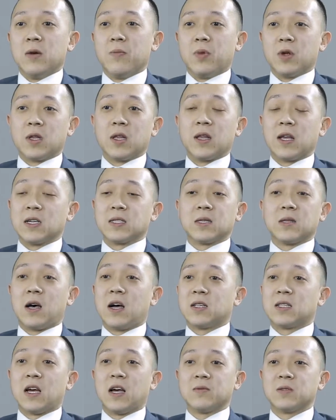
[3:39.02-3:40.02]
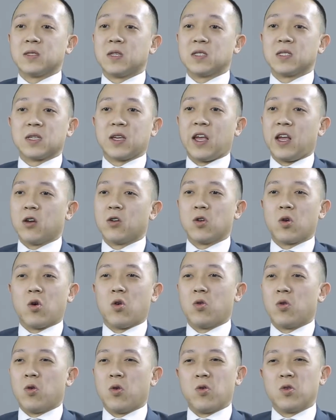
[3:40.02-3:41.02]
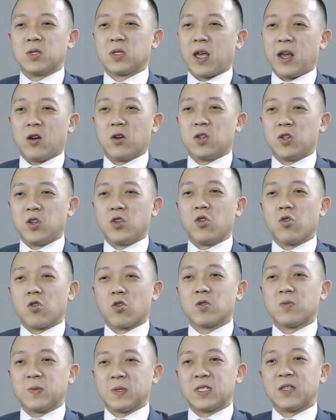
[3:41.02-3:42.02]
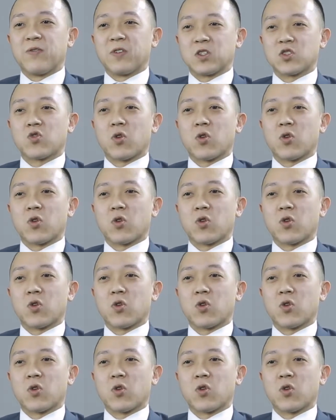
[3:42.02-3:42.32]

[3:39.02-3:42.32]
But the thing is, a lot of times it doesn't always cater to your specific